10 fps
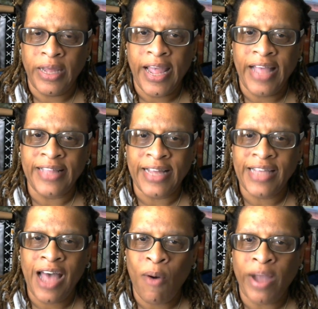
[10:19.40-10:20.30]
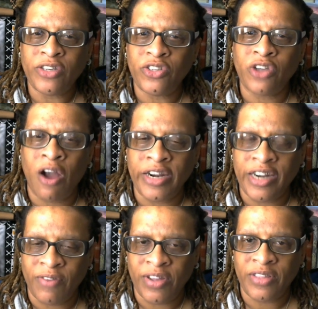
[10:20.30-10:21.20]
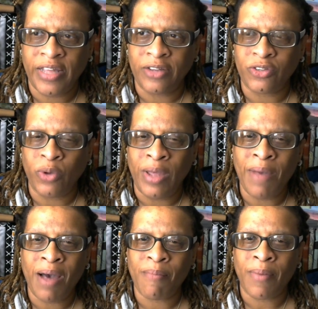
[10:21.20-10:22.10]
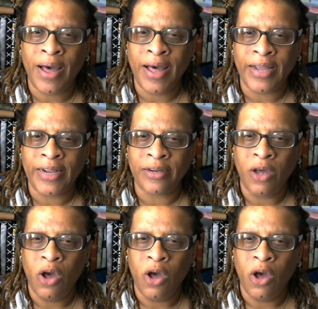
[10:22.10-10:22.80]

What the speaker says: And that's how I started everything. So in my mind,